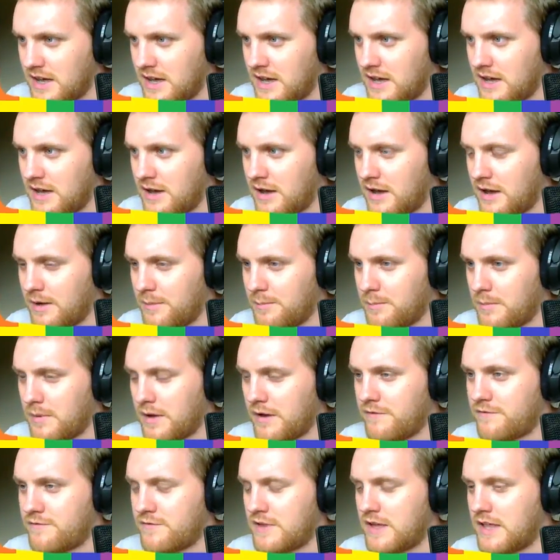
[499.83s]

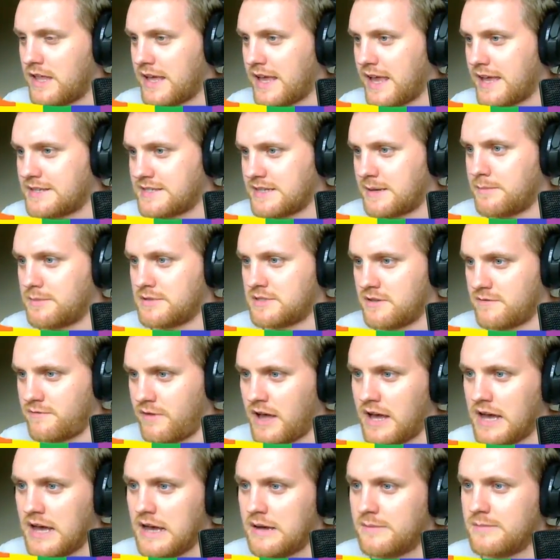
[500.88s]
like examples
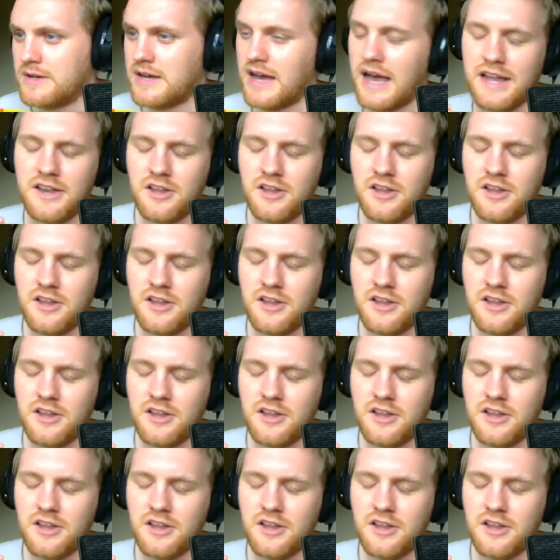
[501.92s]
of armor.